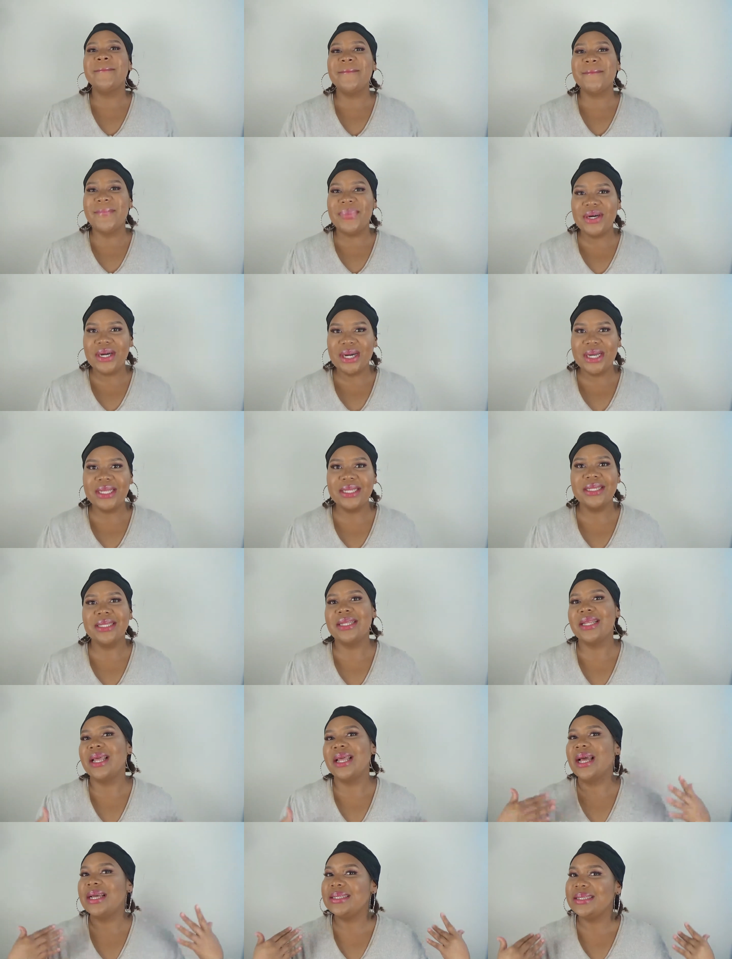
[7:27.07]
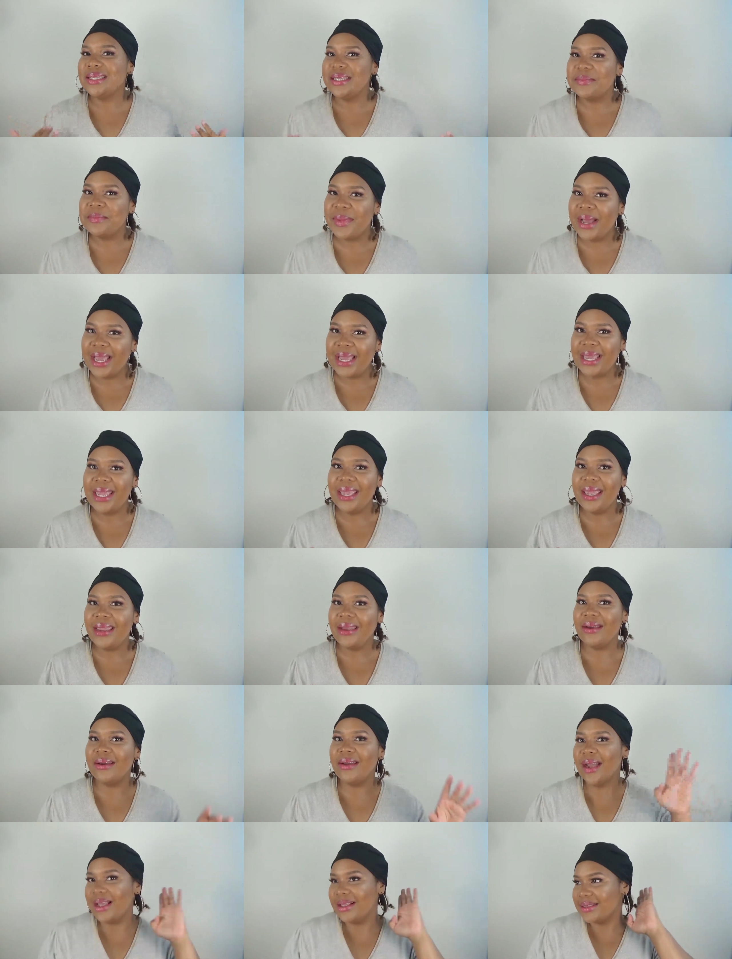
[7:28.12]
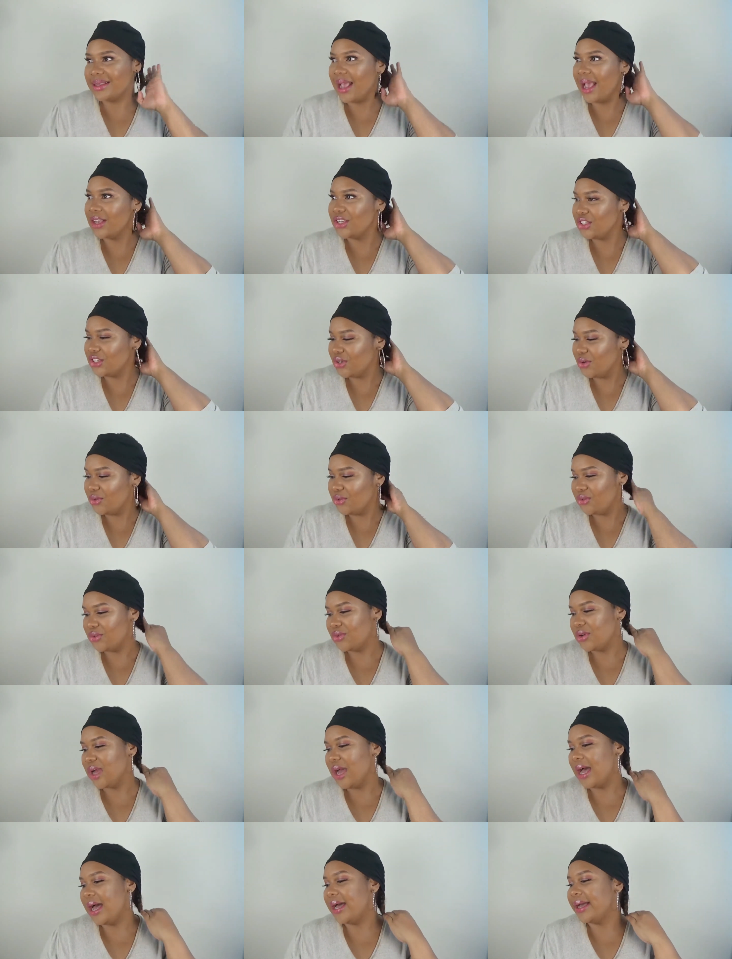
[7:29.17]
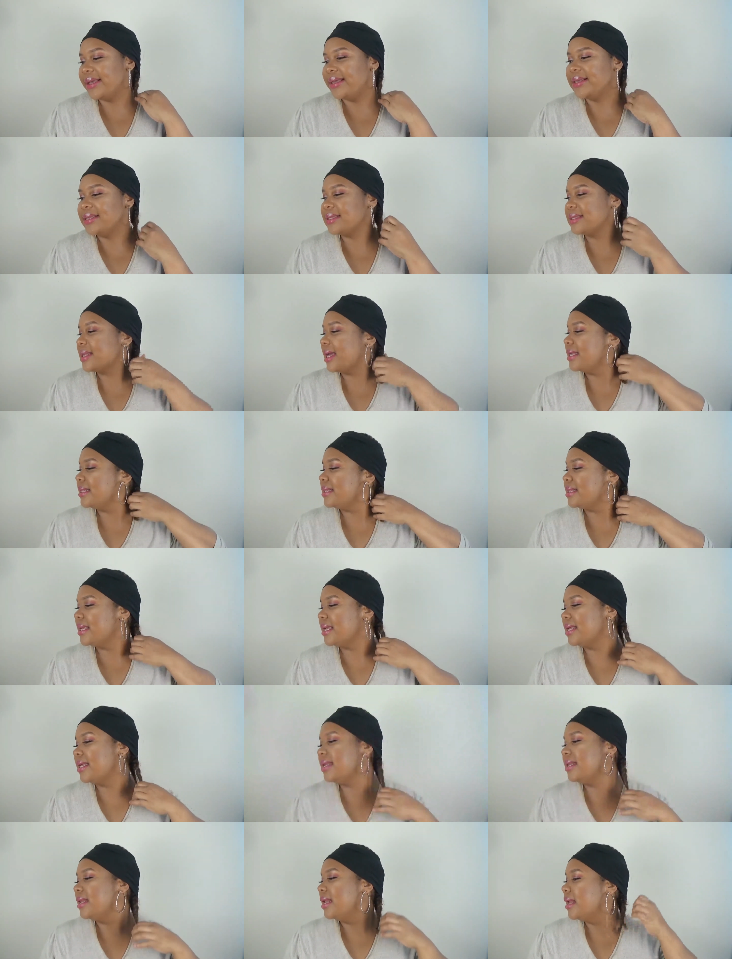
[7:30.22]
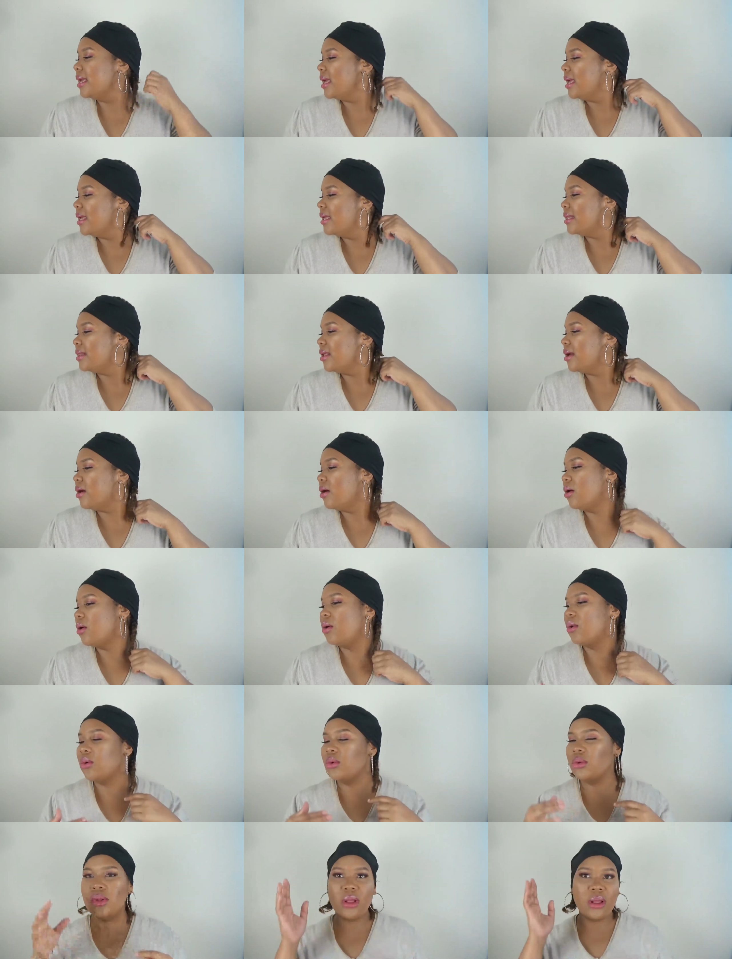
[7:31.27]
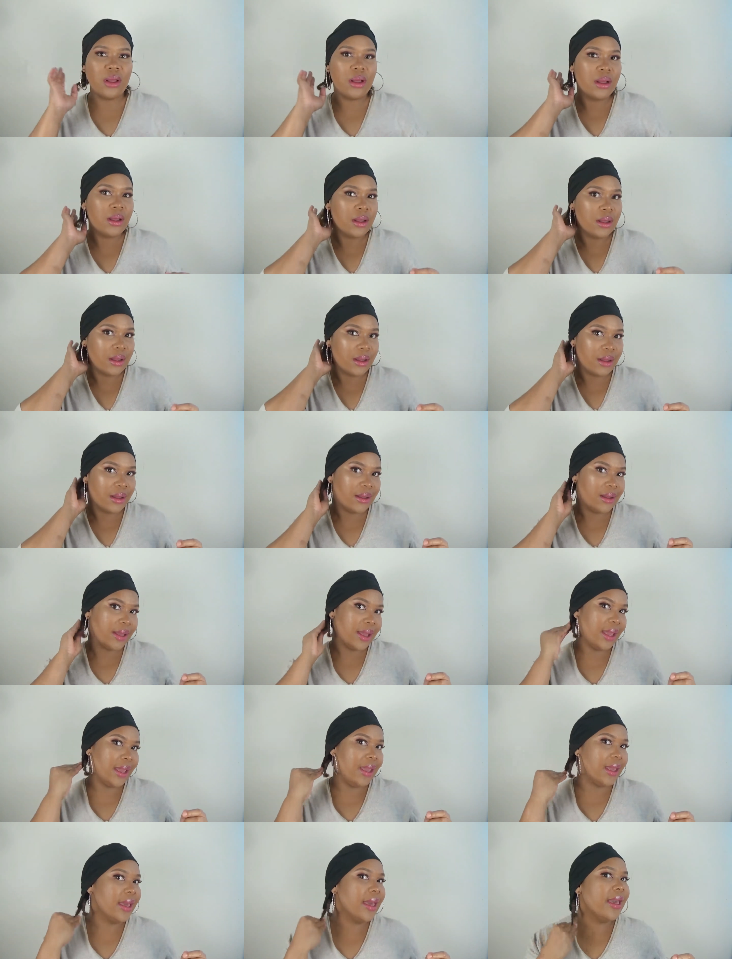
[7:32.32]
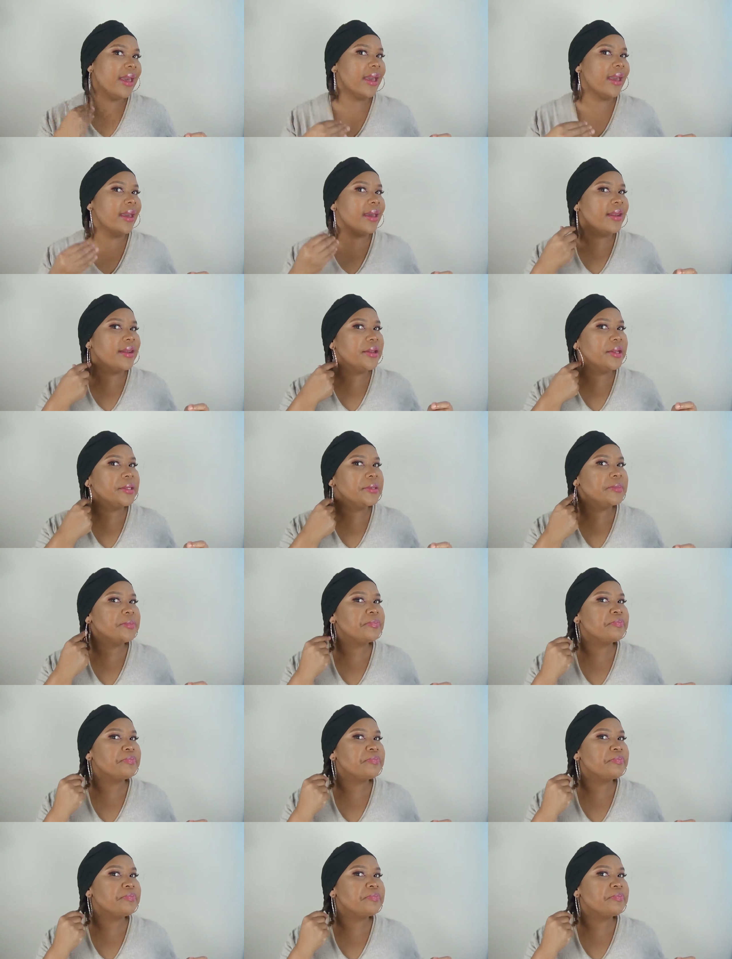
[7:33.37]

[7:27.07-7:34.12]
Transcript: but I did my hair as I showed you guys. I did the whole head.